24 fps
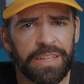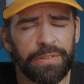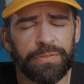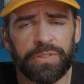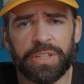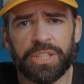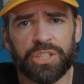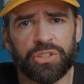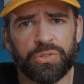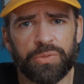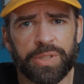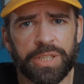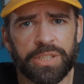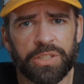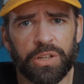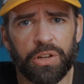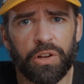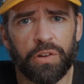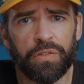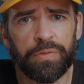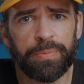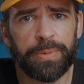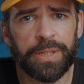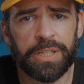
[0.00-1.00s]
DaVinci
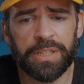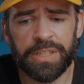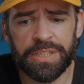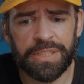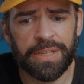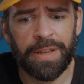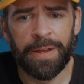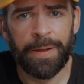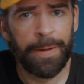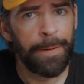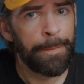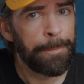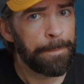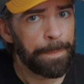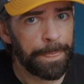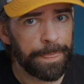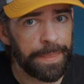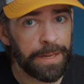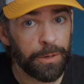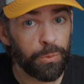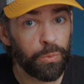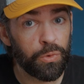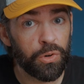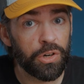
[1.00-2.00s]
Resolve because
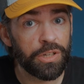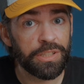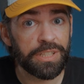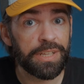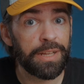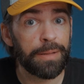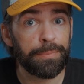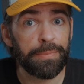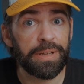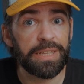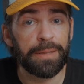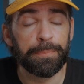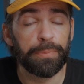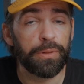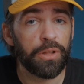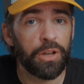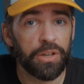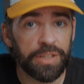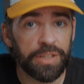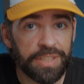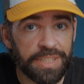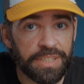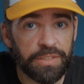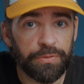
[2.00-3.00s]
there weren't that many
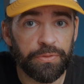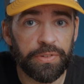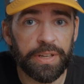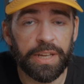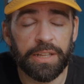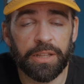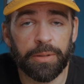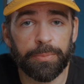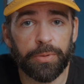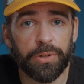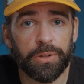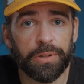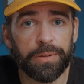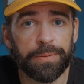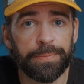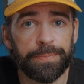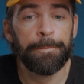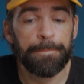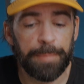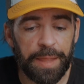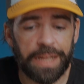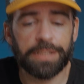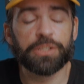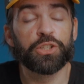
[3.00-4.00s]
plugins available.
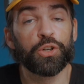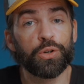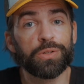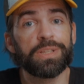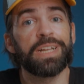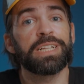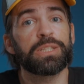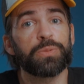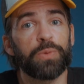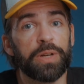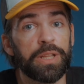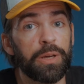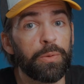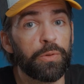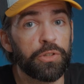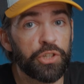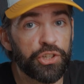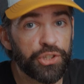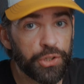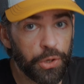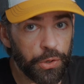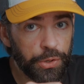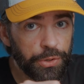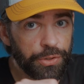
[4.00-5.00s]
And so that's what I want to
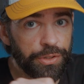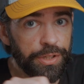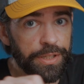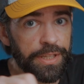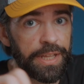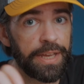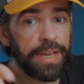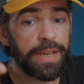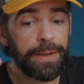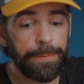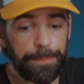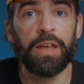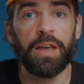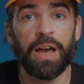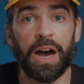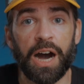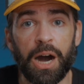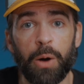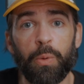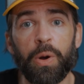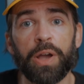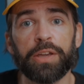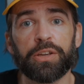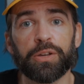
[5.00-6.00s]
show you today,
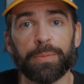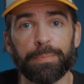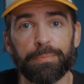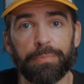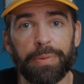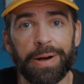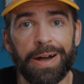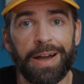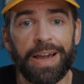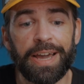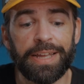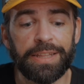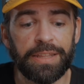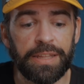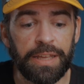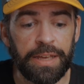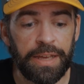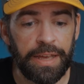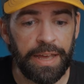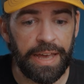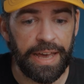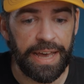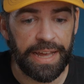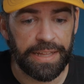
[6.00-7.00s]
how I combine
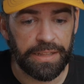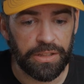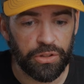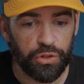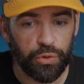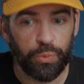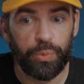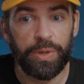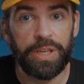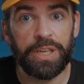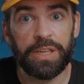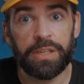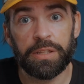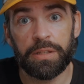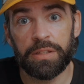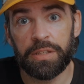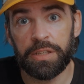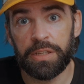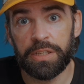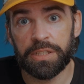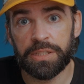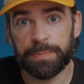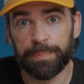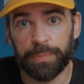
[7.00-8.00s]
and tweak
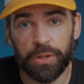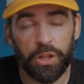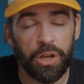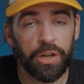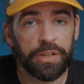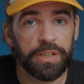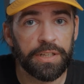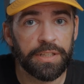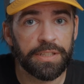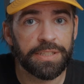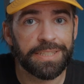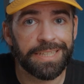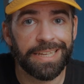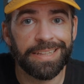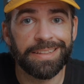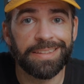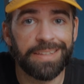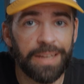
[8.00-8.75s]
these plugins and